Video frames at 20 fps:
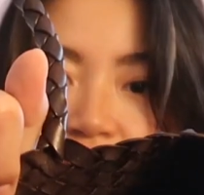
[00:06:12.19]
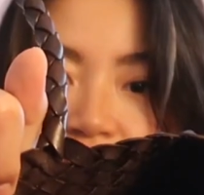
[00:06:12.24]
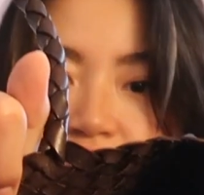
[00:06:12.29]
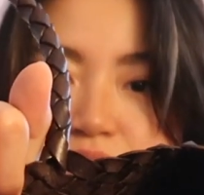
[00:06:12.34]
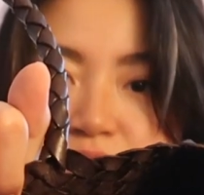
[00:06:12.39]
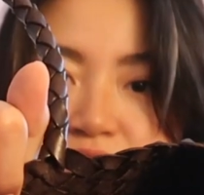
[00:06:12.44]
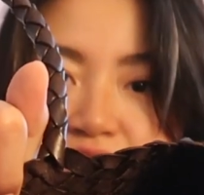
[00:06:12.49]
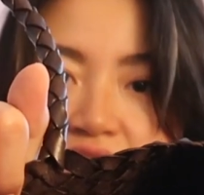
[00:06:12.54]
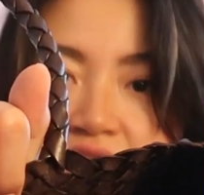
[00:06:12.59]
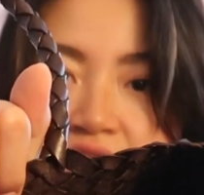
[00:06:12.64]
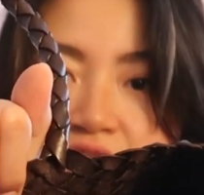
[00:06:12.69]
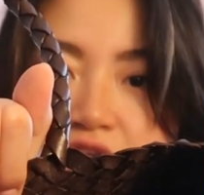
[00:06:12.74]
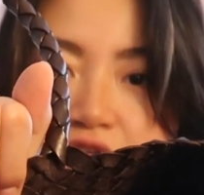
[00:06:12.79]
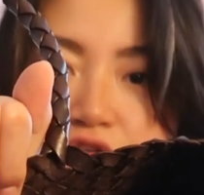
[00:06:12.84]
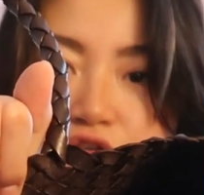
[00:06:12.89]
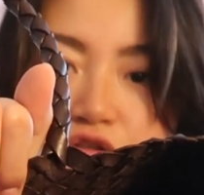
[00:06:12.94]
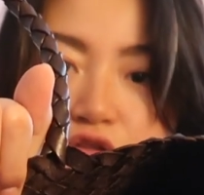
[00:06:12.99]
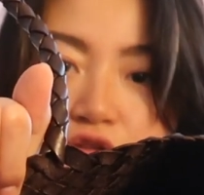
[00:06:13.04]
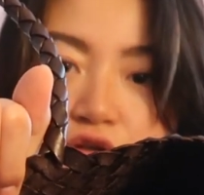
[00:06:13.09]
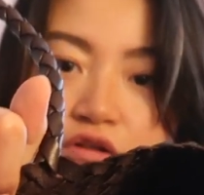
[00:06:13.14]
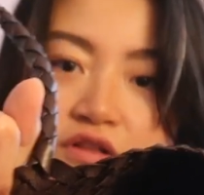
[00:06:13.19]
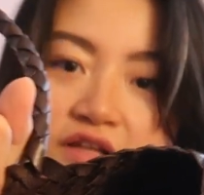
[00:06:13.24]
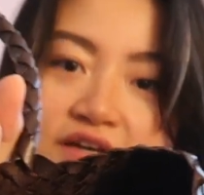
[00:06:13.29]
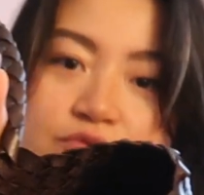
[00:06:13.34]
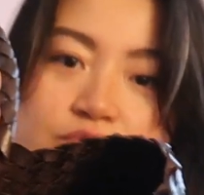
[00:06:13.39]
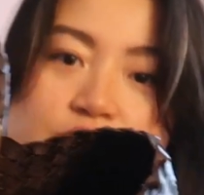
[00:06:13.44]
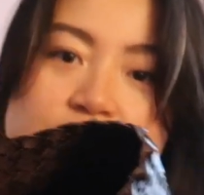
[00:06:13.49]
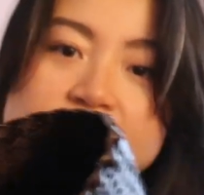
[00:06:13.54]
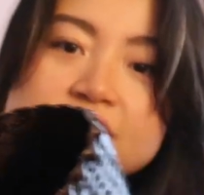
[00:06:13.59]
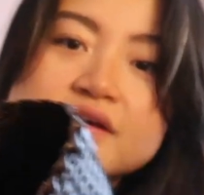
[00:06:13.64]
This medallion could look
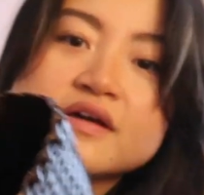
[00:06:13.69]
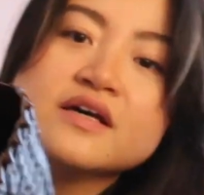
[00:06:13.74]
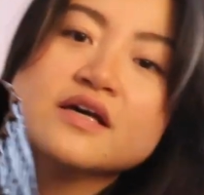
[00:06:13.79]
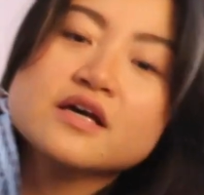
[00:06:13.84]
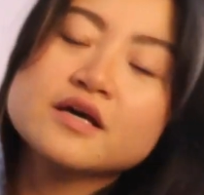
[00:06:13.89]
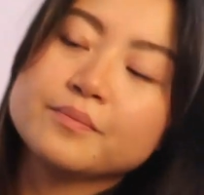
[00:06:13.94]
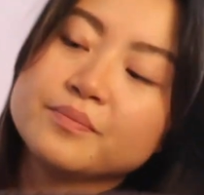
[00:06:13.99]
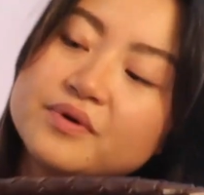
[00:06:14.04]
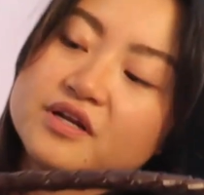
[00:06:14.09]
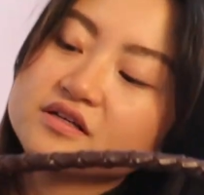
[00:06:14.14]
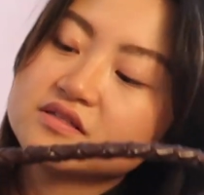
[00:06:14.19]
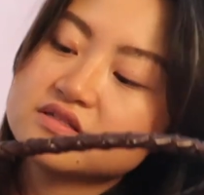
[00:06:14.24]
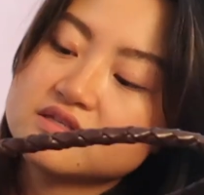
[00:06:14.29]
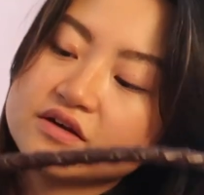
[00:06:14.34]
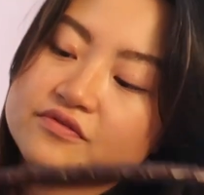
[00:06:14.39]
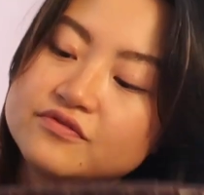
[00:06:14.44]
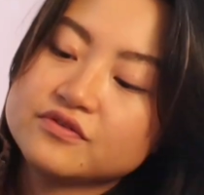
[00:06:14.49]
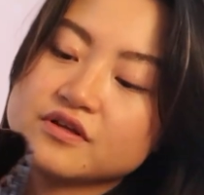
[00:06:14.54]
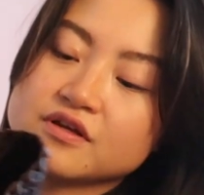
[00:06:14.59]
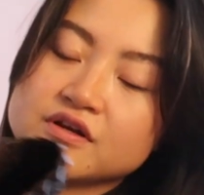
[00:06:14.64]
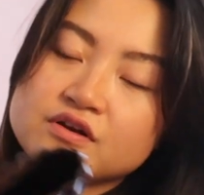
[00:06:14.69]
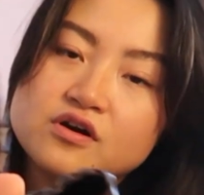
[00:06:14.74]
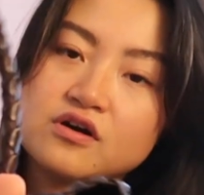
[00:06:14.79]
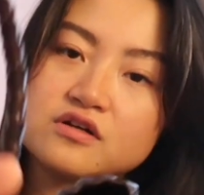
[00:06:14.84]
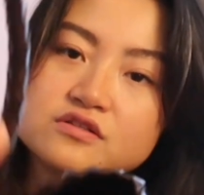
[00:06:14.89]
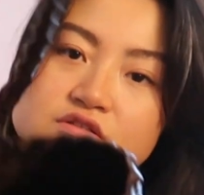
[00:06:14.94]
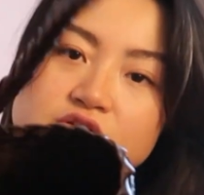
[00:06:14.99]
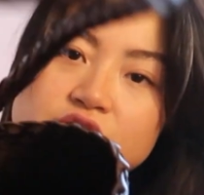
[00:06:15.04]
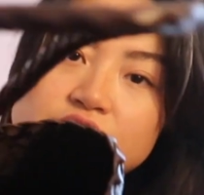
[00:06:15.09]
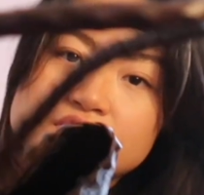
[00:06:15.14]
like one, but it's definitely
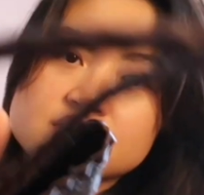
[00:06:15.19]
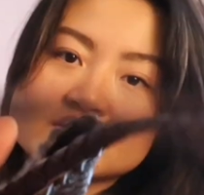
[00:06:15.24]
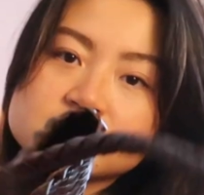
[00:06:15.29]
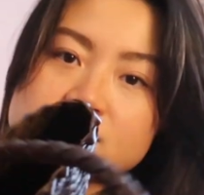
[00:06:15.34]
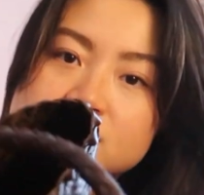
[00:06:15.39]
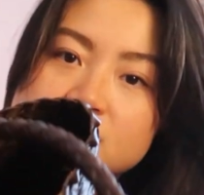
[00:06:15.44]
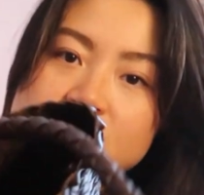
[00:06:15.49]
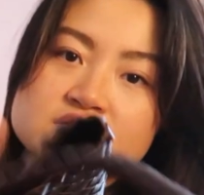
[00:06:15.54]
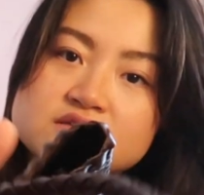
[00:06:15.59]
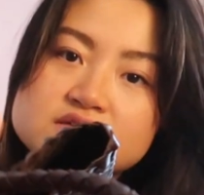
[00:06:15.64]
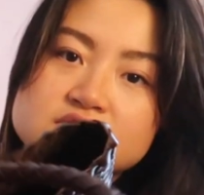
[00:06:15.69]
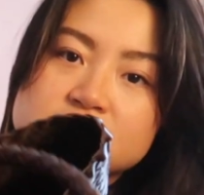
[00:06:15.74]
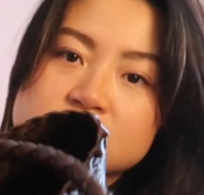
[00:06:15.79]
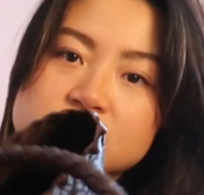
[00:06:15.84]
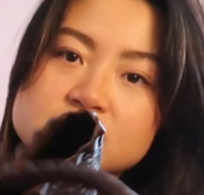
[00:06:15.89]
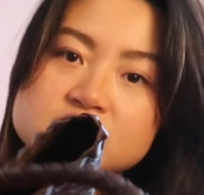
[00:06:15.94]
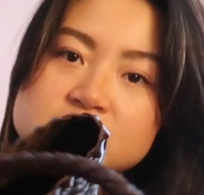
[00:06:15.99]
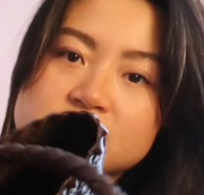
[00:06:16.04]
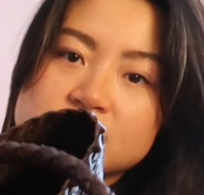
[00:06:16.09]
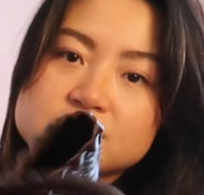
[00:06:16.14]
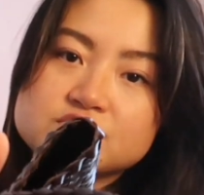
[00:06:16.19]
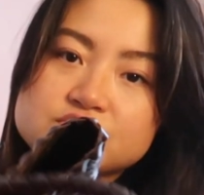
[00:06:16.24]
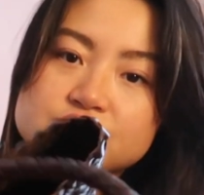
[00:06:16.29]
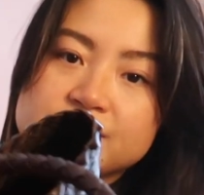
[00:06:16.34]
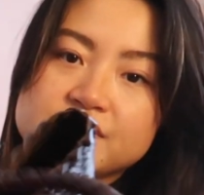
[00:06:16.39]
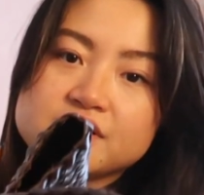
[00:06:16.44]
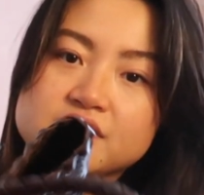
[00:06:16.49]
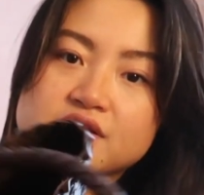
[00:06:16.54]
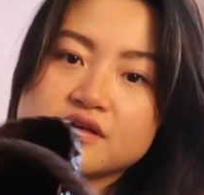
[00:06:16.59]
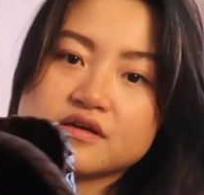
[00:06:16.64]
not, so it doesn't stick to
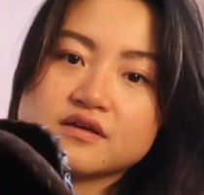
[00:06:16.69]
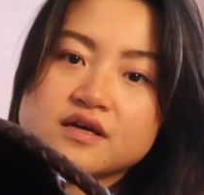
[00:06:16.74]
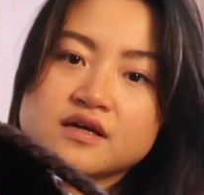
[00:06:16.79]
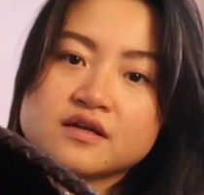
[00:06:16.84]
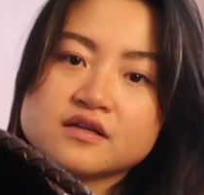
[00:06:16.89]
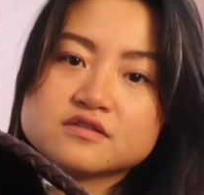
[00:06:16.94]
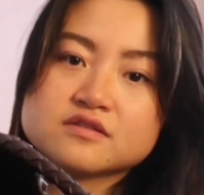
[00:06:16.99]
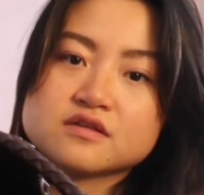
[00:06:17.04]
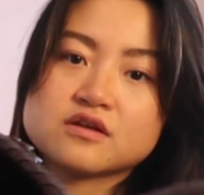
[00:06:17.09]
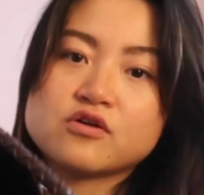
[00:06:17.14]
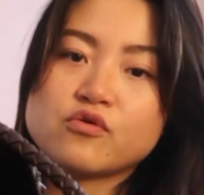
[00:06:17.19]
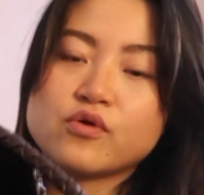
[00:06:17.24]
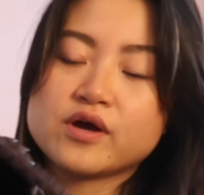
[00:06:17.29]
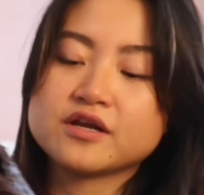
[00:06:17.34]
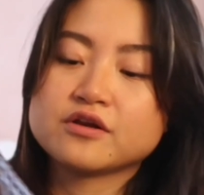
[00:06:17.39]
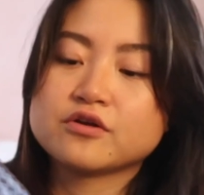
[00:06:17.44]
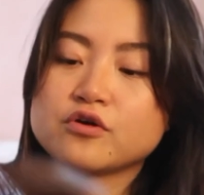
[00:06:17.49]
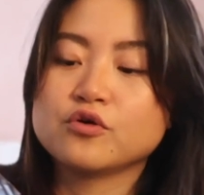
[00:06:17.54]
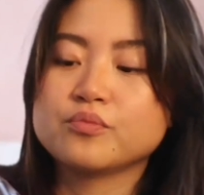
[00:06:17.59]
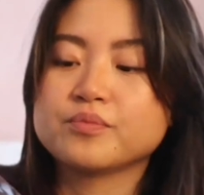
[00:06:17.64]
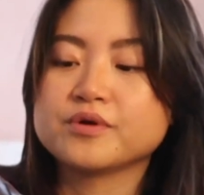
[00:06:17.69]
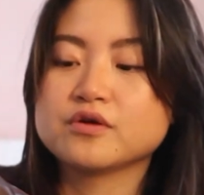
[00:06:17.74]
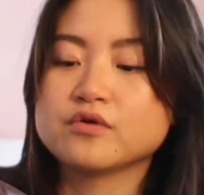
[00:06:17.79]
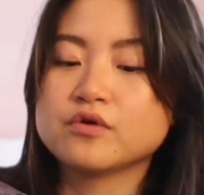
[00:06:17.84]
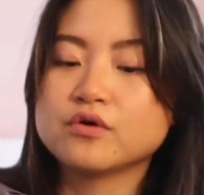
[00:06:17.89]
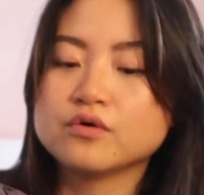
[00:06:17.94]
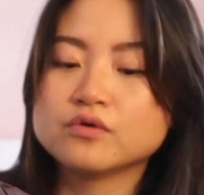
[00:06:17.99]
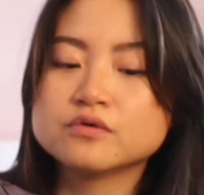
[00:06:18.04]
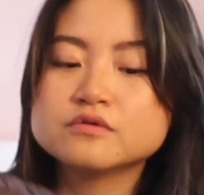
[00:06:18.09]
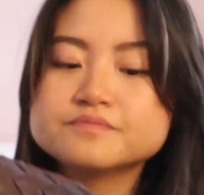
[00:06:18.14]
anything, and it's quite an open
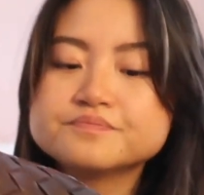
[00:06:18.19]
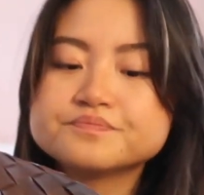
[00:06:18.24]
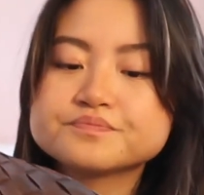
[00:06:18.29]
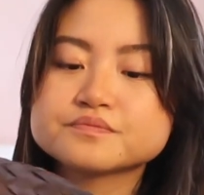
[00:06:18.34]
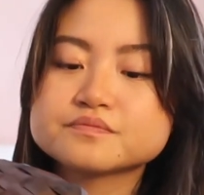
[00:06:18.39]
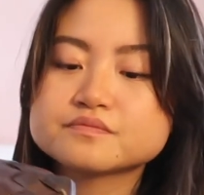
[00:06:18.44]
hole.